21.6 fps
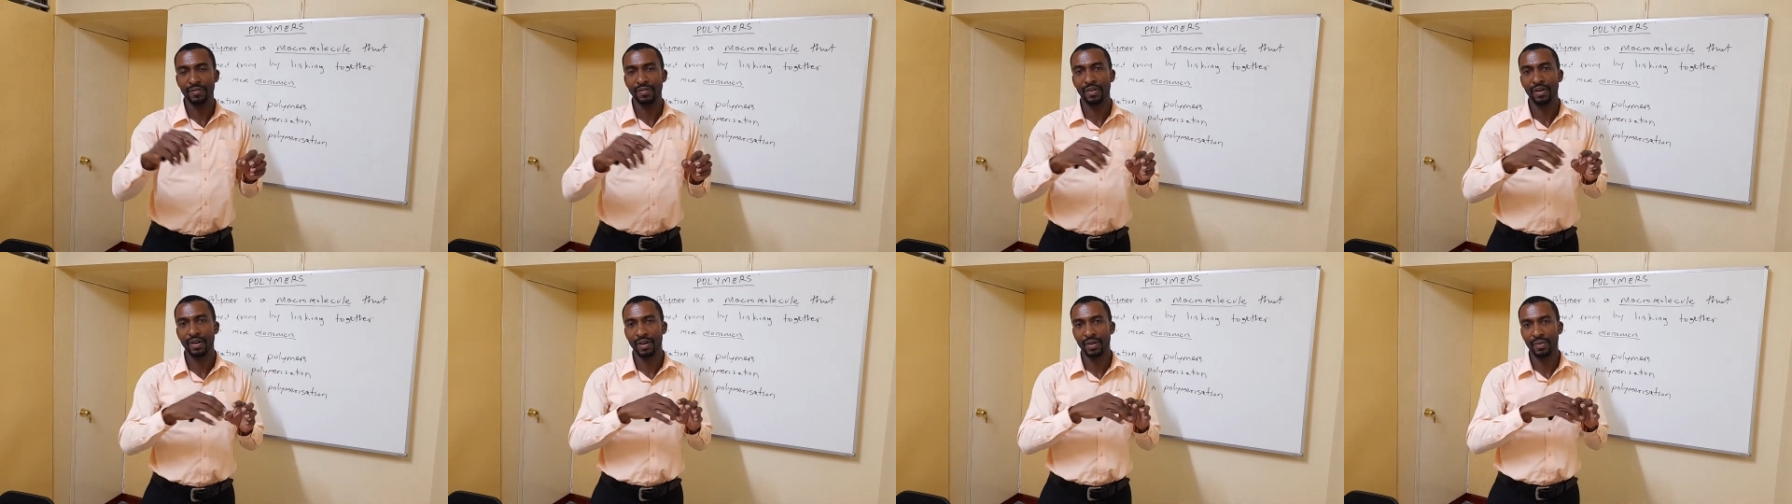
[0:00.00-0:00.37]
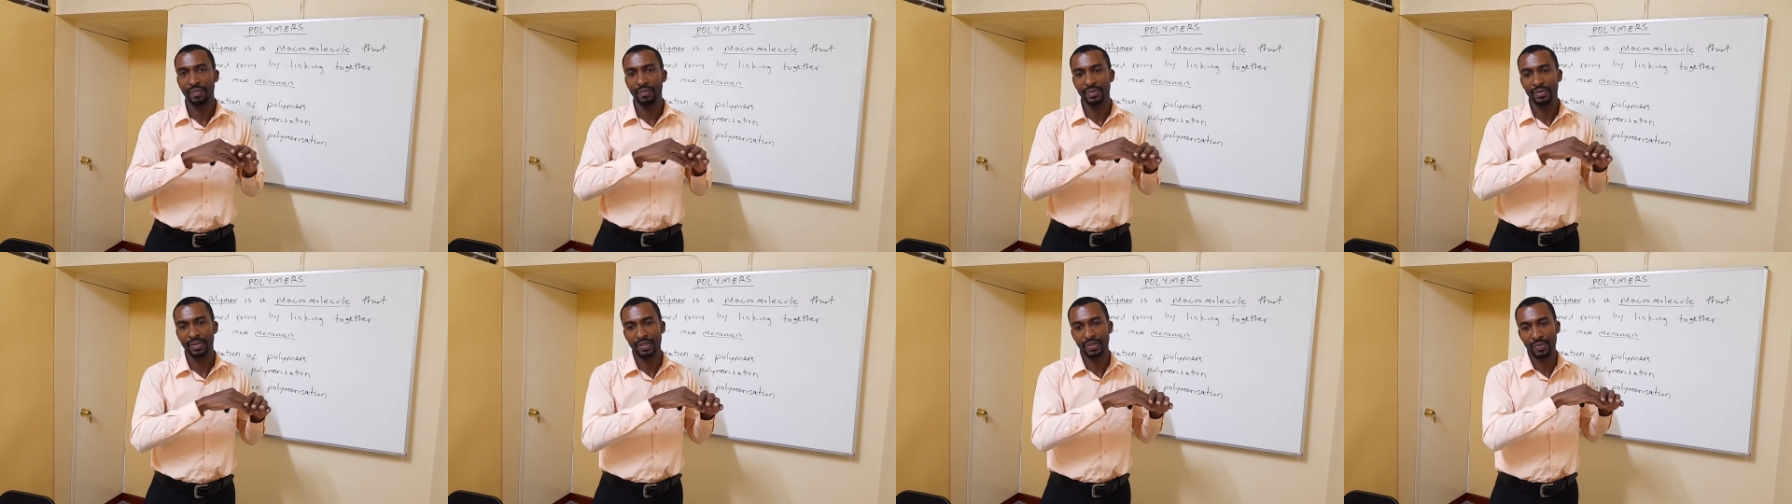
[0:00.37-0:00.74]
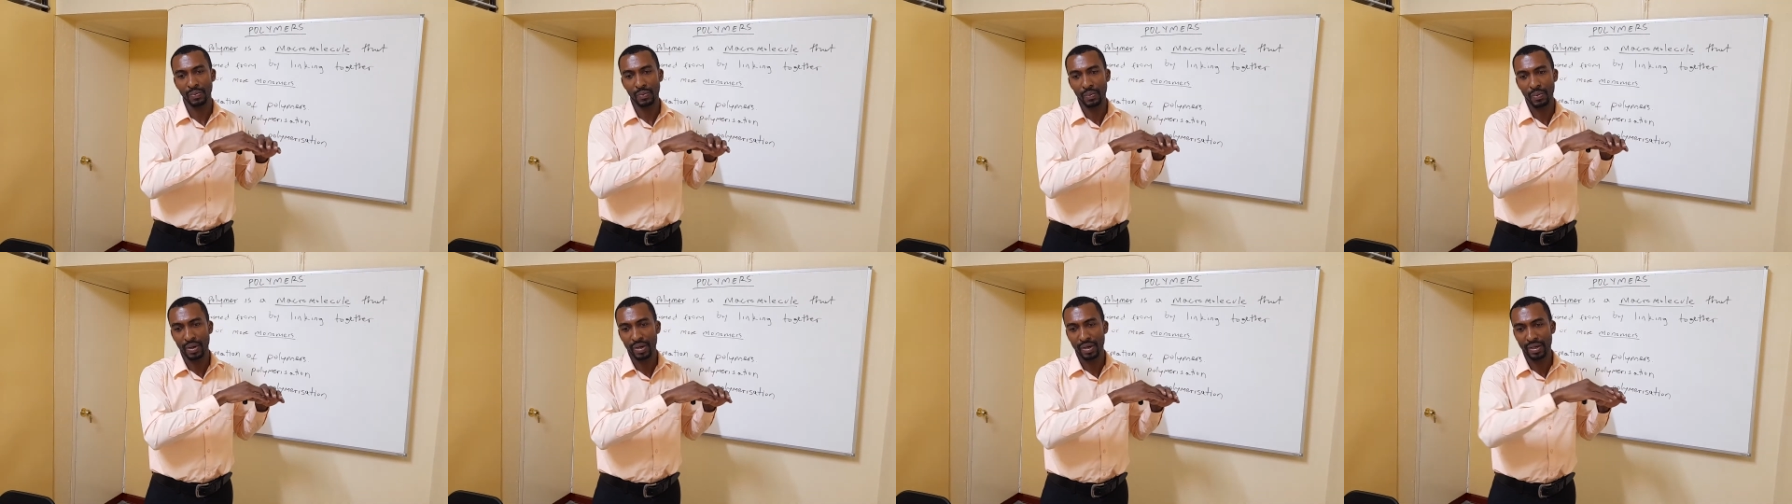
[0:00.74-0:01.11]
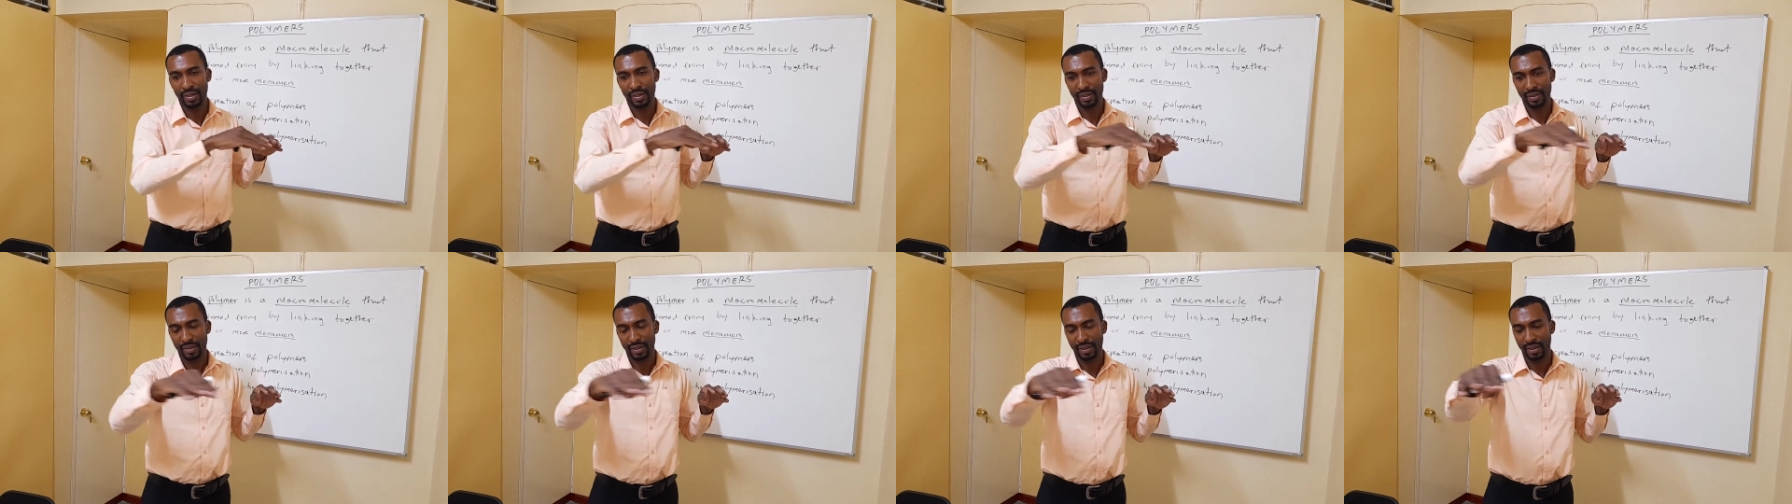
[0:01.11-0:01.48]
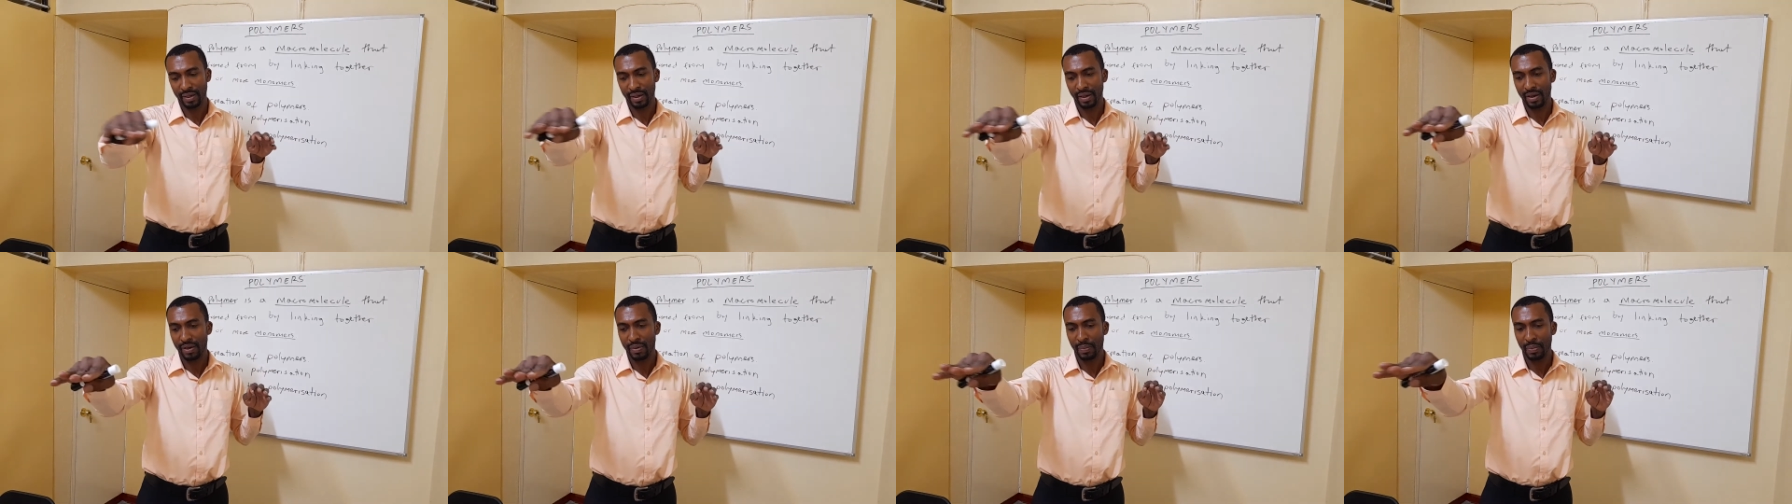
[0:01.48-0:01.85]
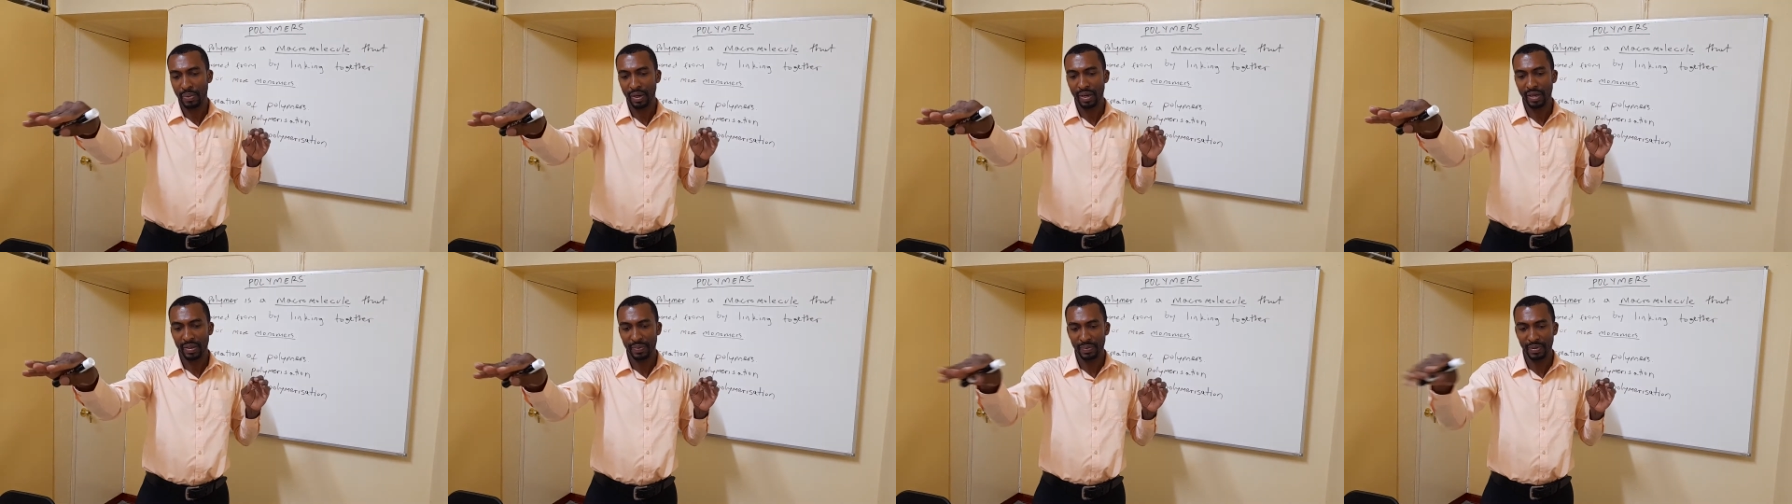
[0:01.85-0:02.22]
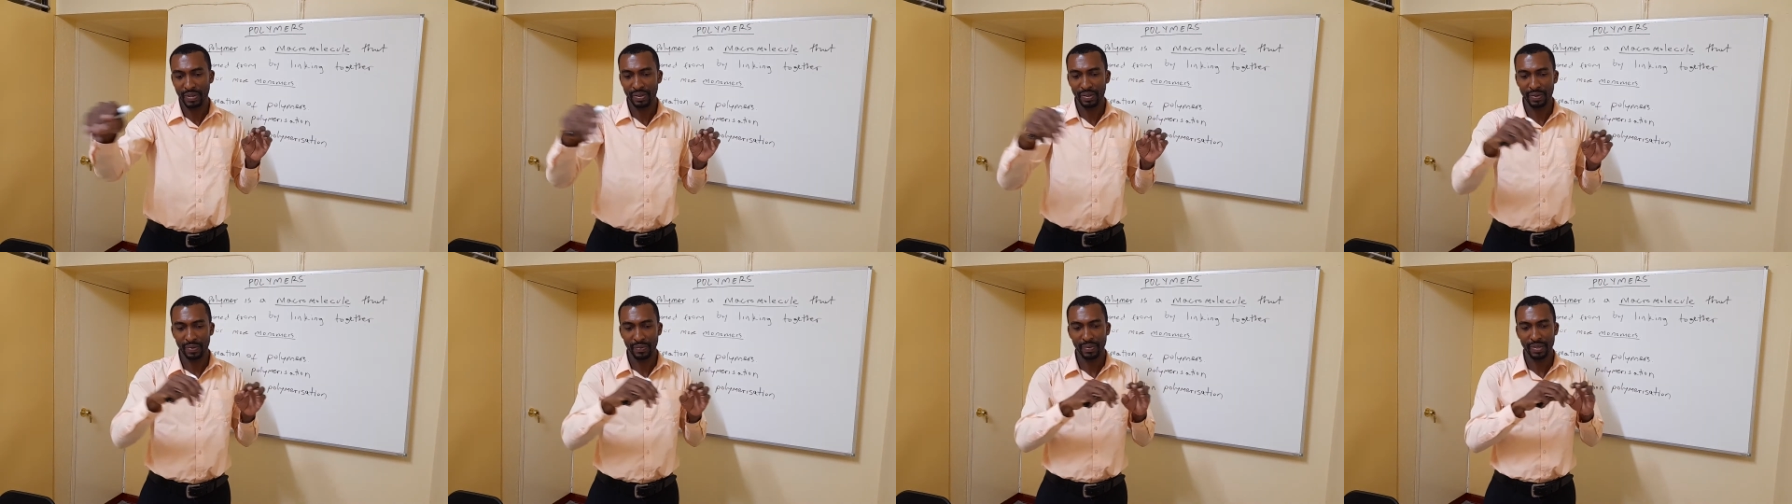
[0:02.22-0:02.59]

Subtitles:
form just one long polymer